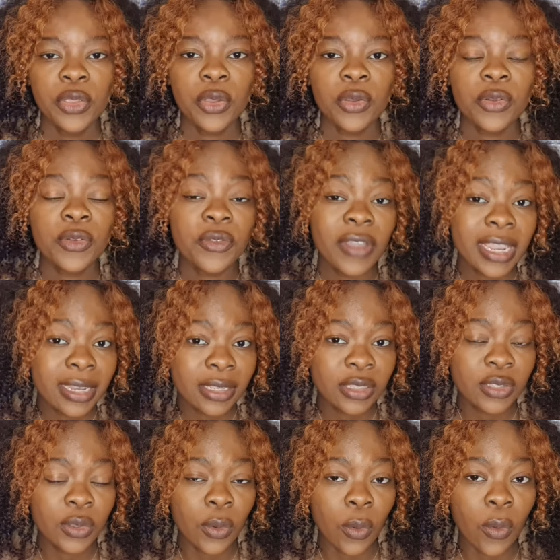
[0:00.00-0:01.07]
Your credit
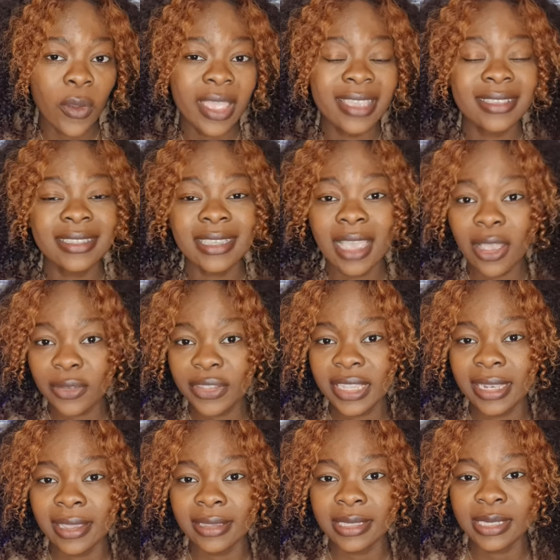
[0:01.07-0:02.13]
score is
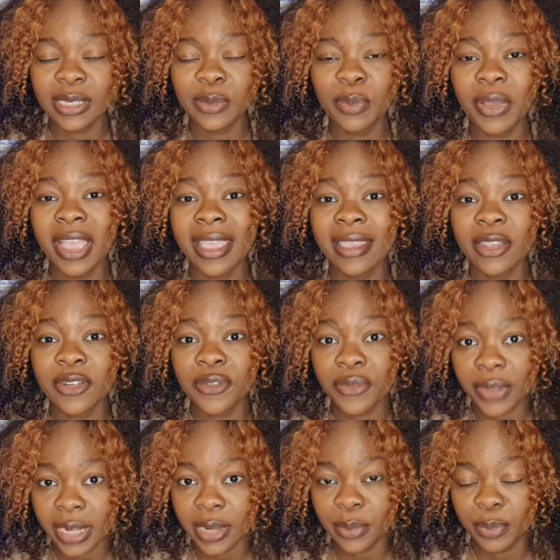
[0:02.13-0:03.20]
calculated by a
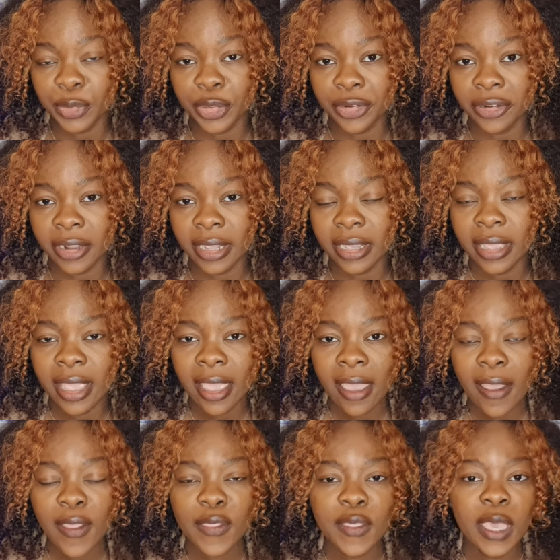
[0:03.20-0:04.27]
credit bureau,
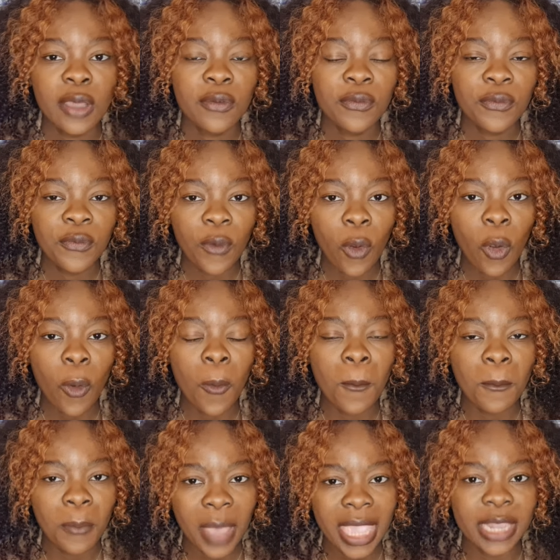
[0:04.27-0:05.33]
and there are four
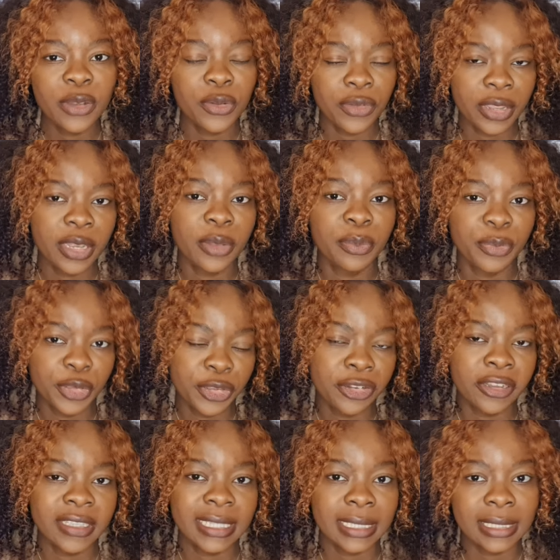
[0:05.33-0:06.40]
main credit
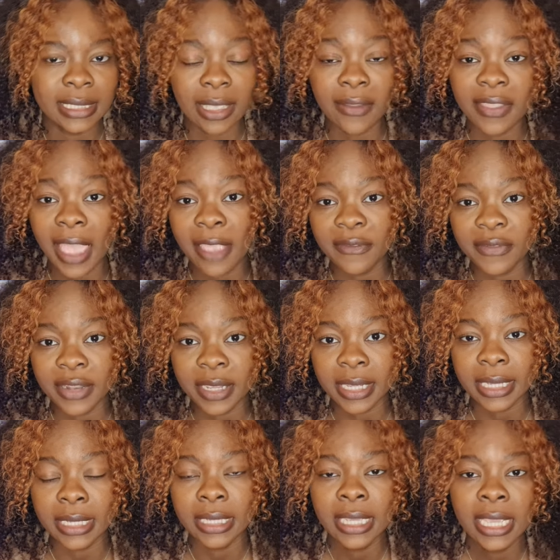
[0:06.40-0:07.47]
bureaus in South
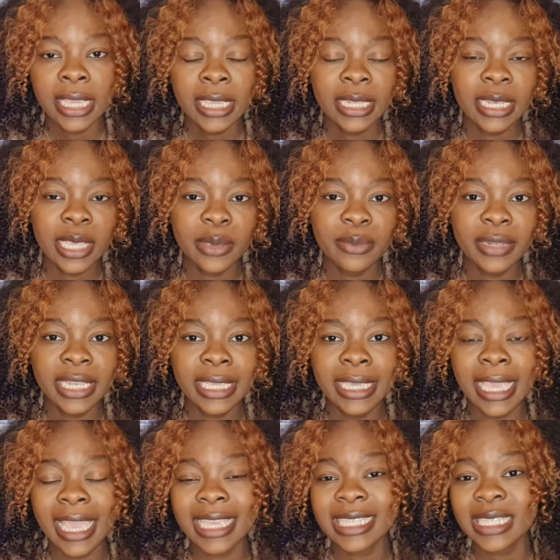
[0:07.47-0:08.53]
Africa
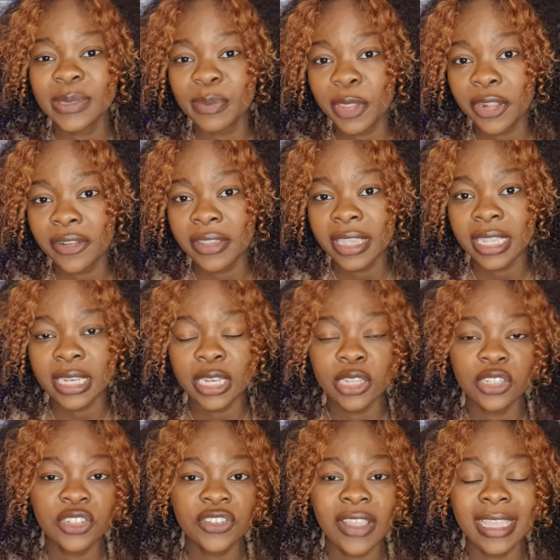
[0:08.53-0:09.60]
namely Experian,
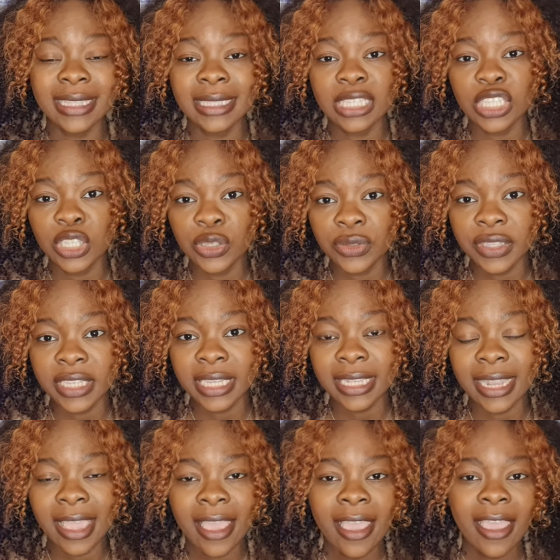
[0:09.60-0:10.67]

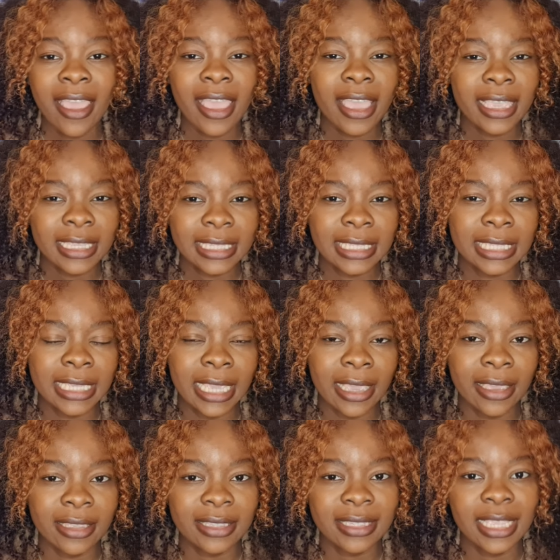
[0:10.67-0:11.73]
TransUnion,
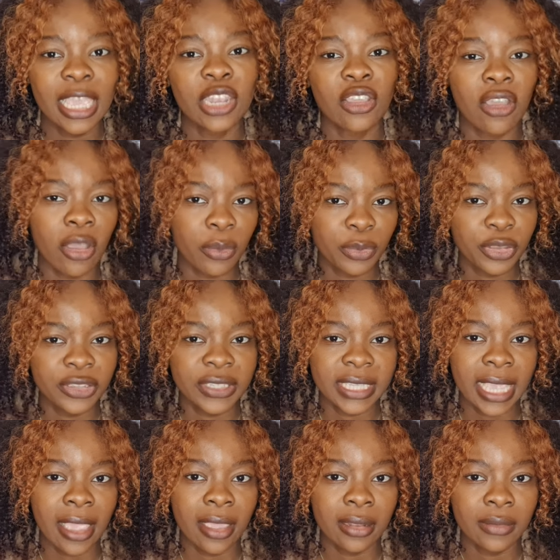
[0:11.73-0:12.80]
XDS, and
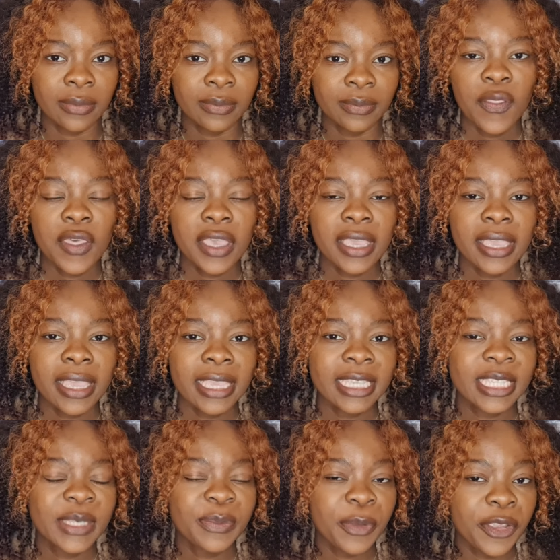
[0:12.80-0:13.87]
CompuScan. The
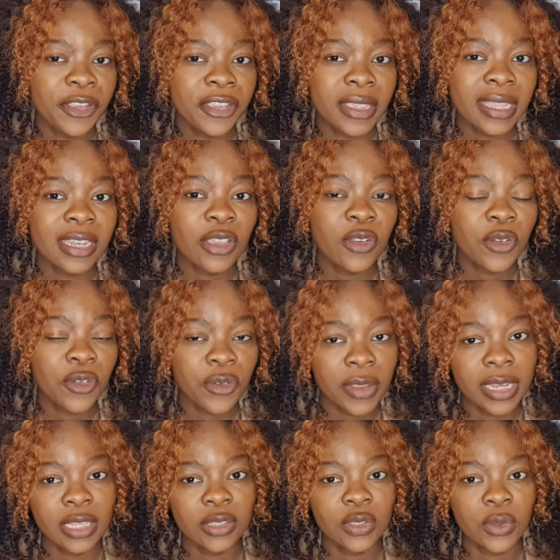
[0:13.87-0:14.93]
Experian
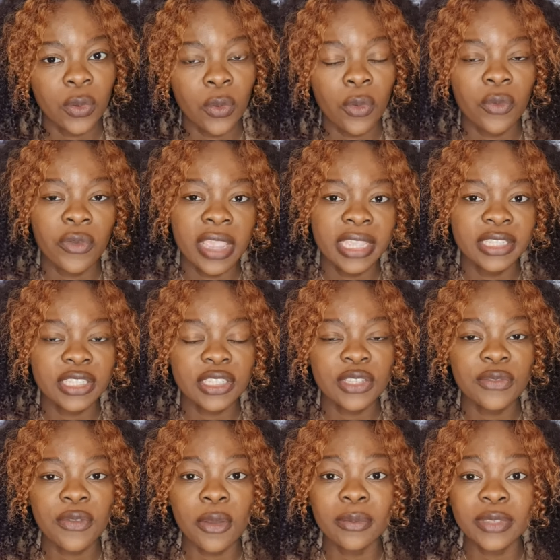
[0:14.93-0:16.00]
credit score ranges
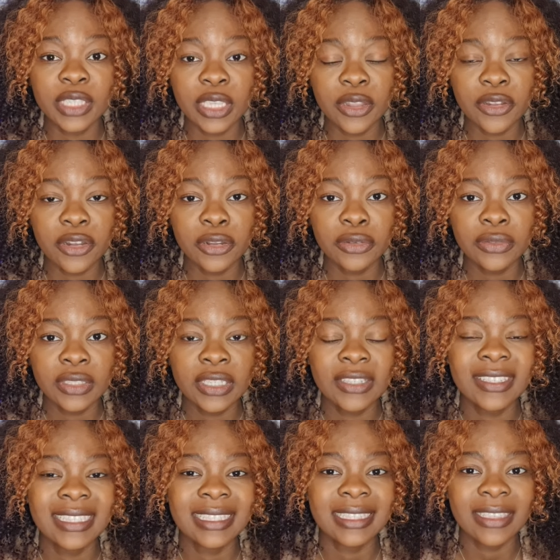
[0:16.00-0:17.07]
from 0 to
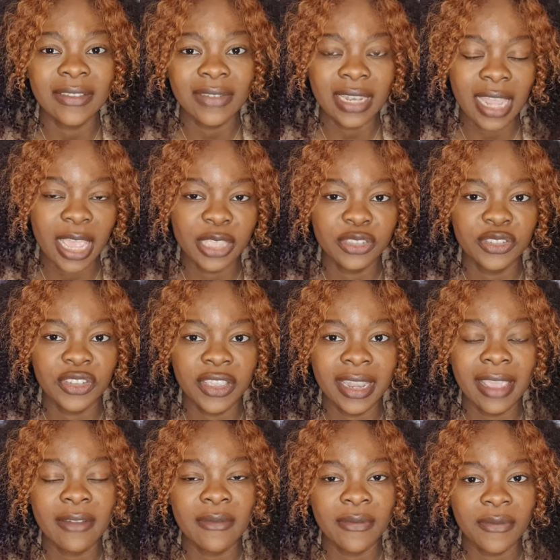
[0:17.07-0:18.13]

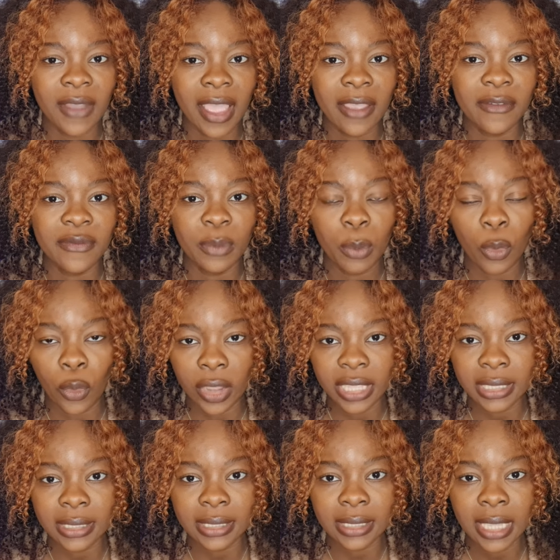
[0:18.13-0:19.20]
705
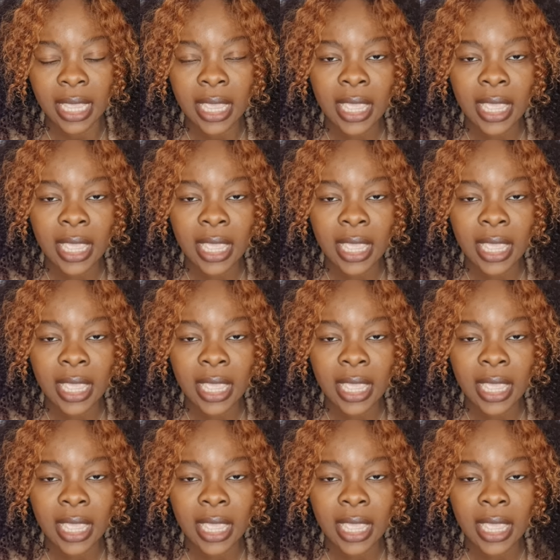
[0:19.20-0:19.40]
points.